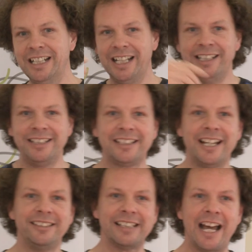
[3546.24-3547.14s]
In this
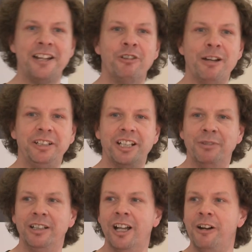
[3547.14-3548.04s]
case, it's how do I become
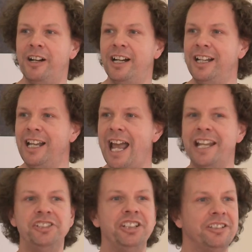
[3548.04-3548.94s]
a lower
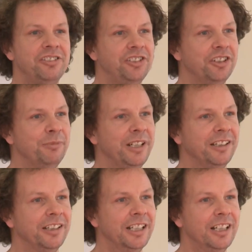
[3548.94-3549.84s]
energy
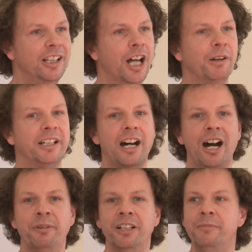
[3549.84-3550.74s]
consuming, lower
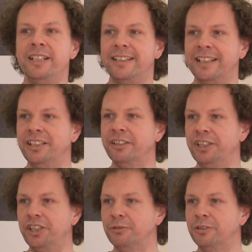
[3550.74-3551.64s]
carbon emitting
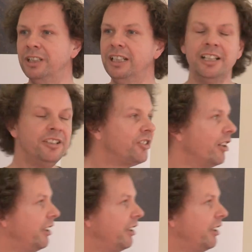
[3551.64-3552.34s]
individual? So